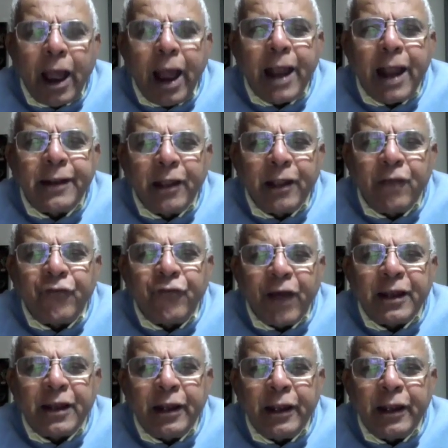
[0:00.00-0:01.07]
And then
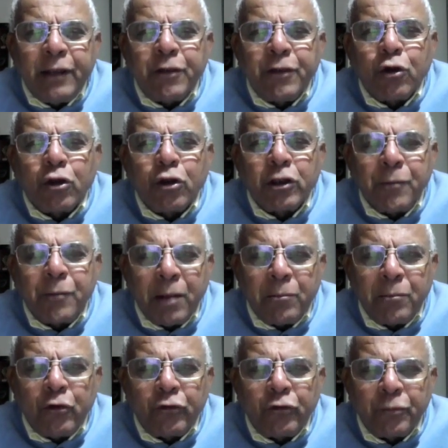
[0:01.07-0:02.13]
finally, we got the
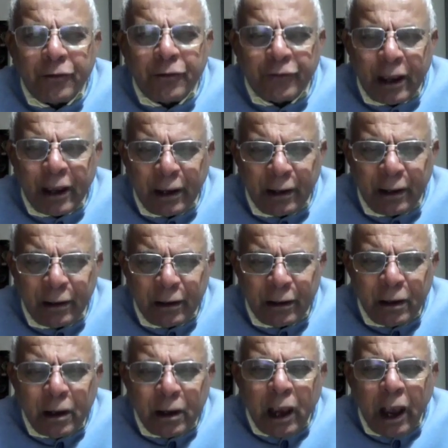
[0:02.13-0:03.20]
BrahMos missile.
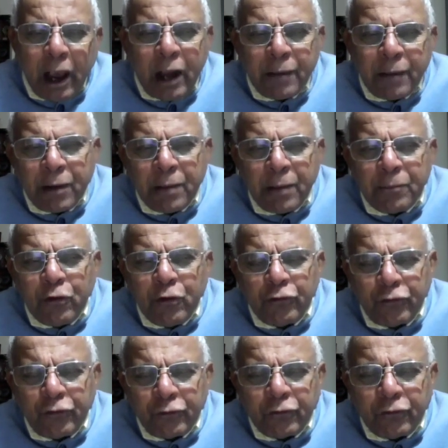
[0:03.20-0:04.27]
And
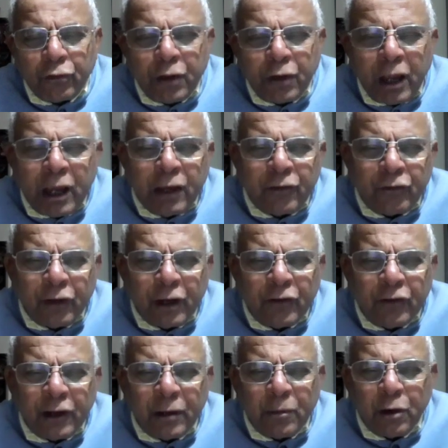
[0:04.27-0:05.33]
BrahMos today is
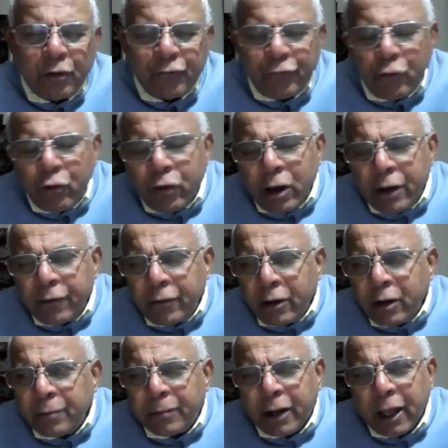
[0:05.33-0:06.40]
ranging about
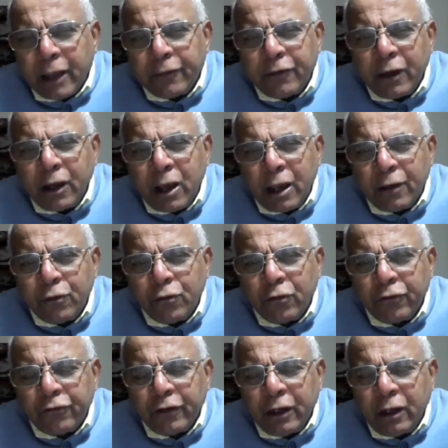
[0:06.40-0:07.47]
400, but I think I
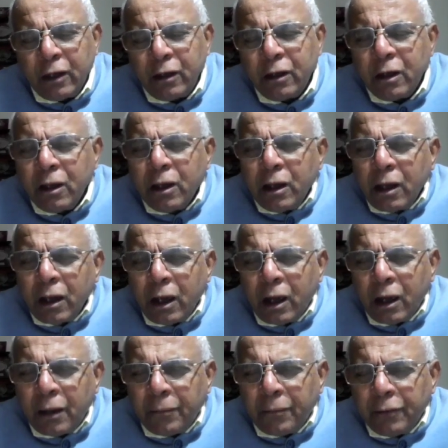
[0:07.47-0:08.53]
don't see
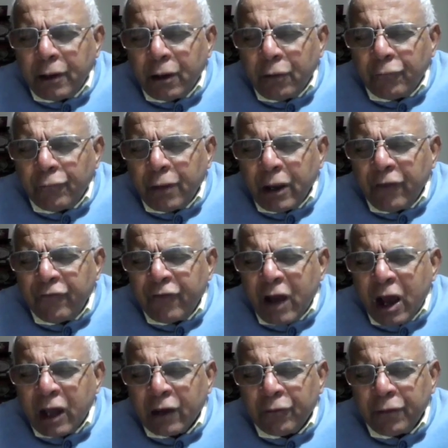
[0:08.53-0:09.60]
the very
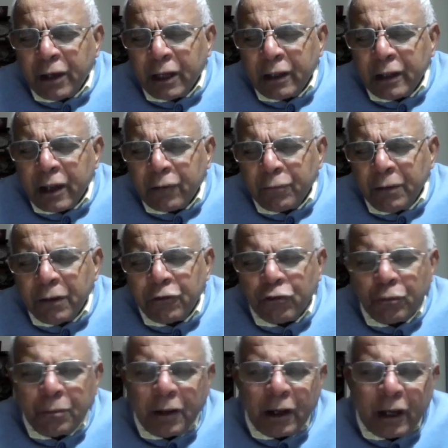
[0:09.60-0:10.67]
far away that we
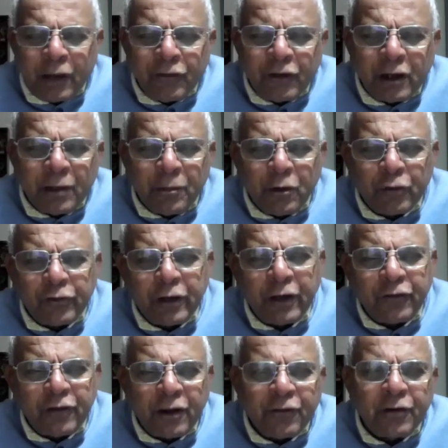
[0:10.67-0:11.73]
should be ranging about
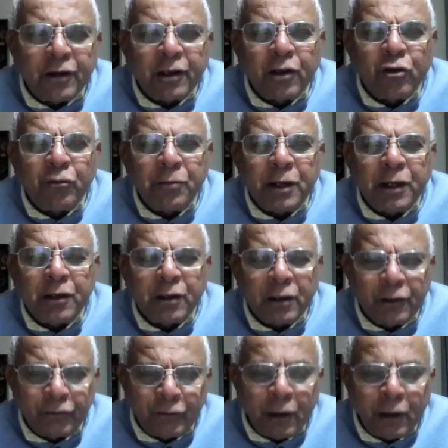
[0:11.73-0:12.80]
600
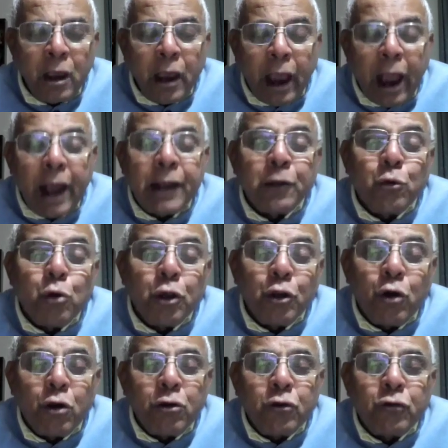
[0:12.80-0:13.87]
kilometers and
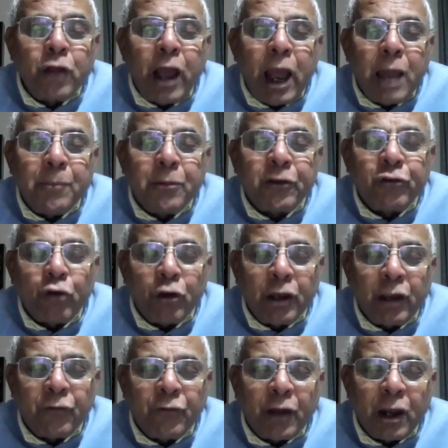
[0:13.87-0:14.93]
going on to the
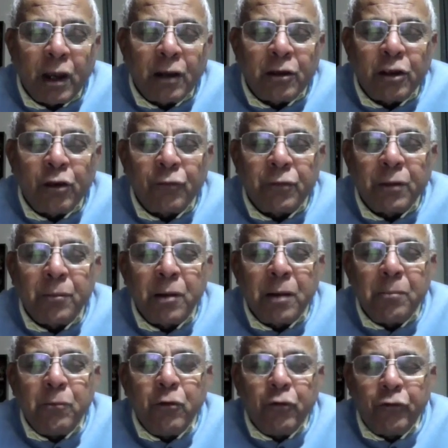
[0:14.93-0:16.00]
hypersonic variety of the
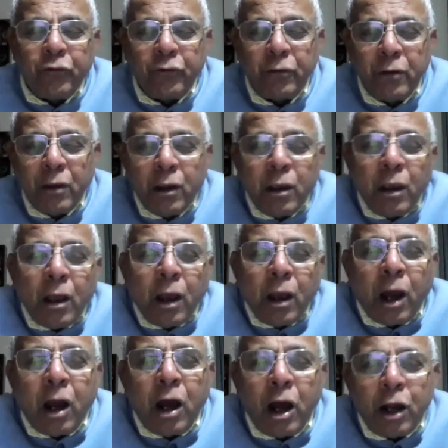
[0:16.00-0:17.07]
BrahMos.
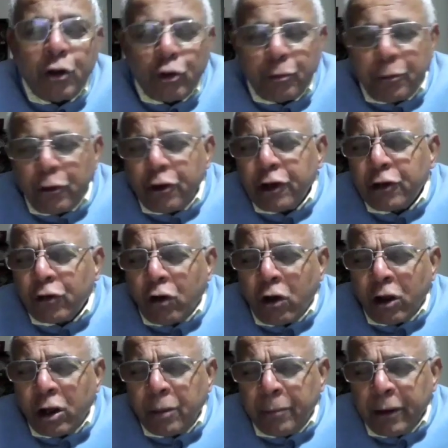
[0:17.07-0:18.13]
To put it
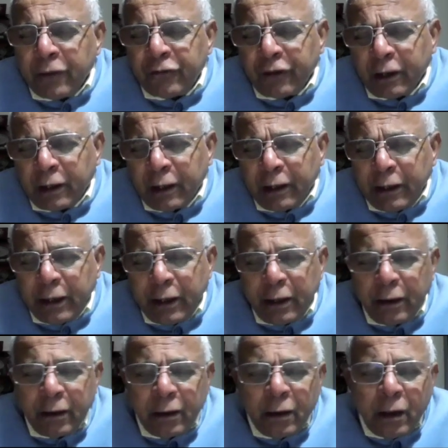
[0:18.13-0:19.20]
all,
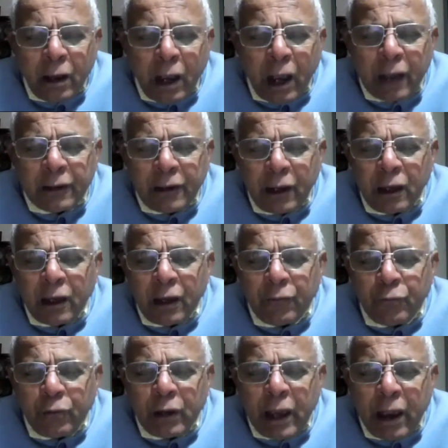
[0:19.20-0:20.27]
basically, I think
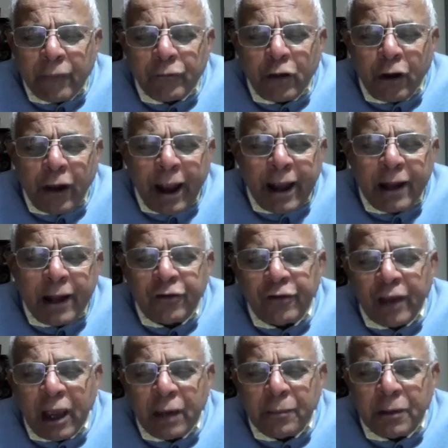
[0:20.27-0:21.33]
if we have the right
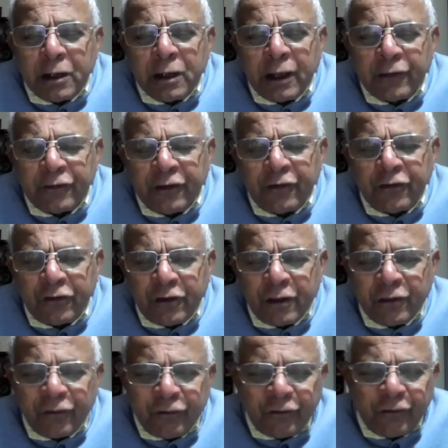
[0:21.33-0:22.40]
cyber
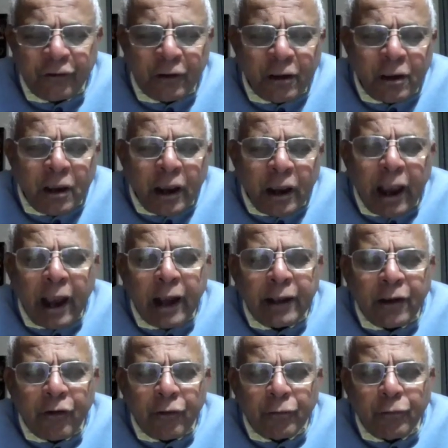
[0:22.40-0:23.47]
assistance
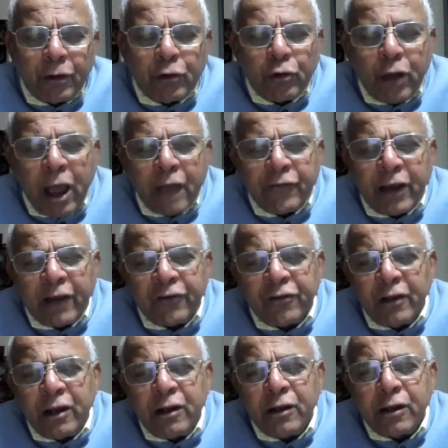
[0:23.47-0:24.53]
and we could have
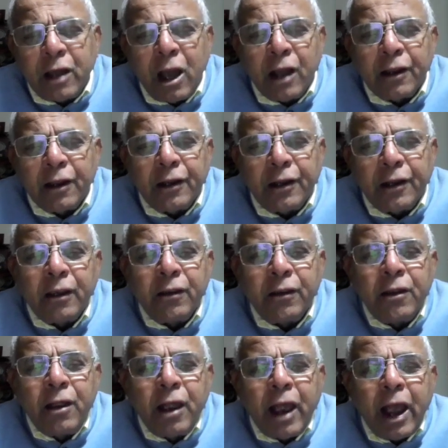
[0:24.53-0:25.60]
excellent
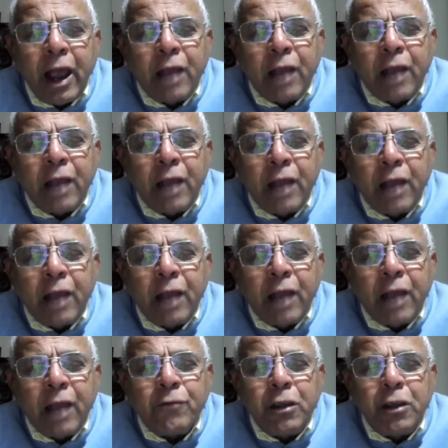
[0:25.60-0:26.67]
targeting and we
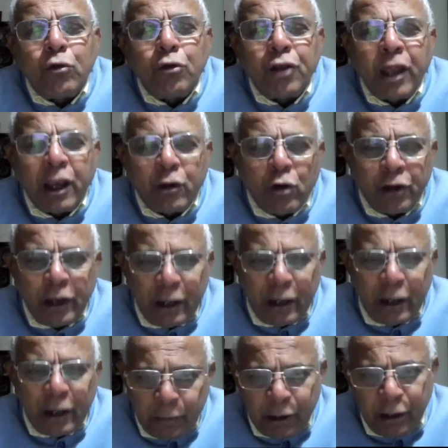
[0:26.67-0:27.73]
could take on
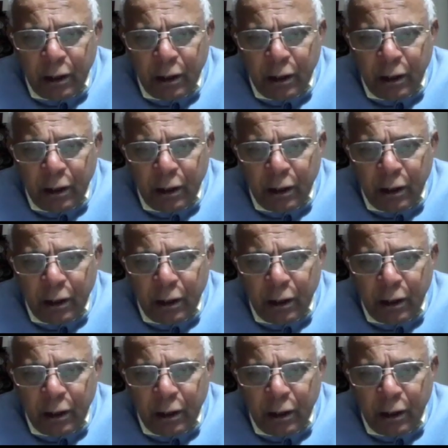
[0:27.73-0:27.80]
anybody.